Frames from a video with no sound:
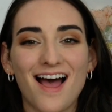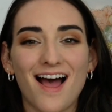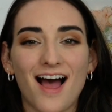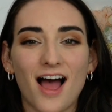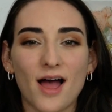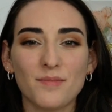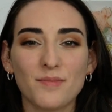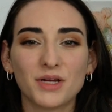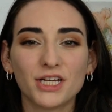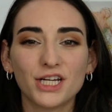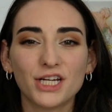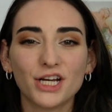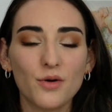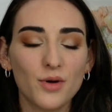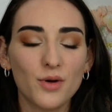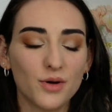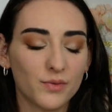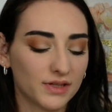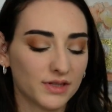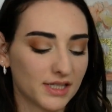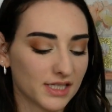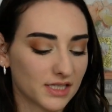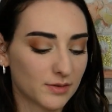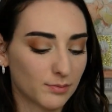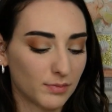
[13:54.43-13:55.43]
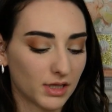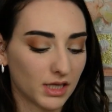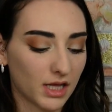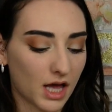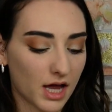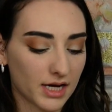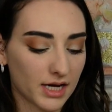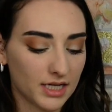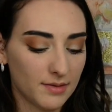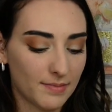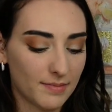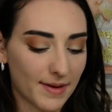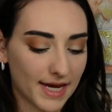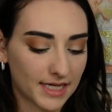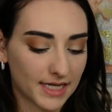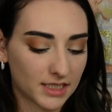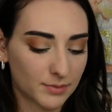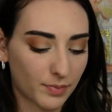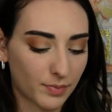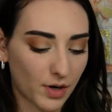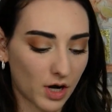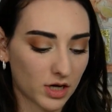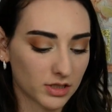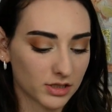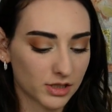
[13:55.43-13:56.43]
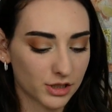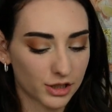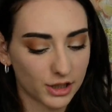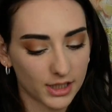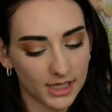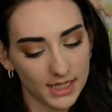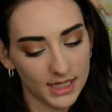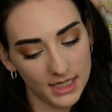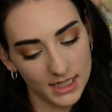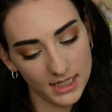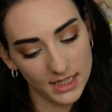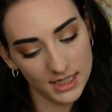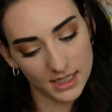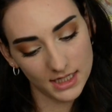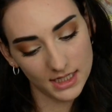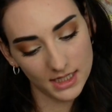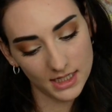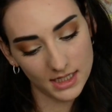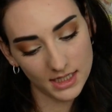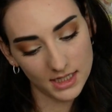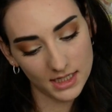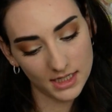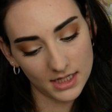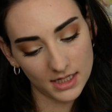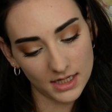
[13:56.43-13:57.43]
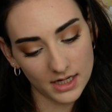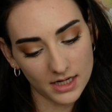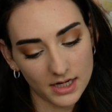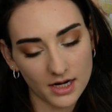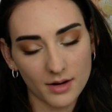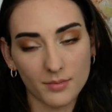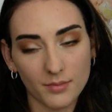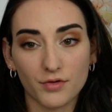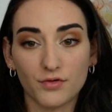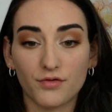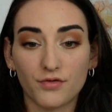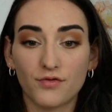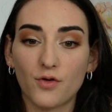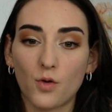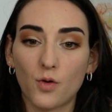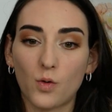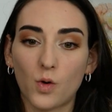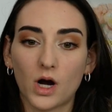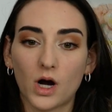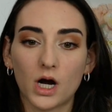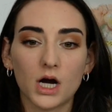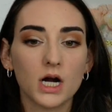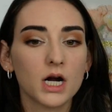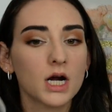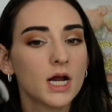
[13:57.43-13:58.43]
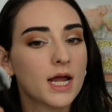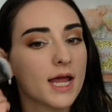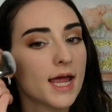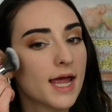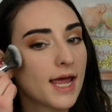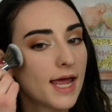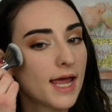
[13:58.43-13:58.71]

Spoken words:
I'm going to go in with this Milani Baked Bronzer in number 4.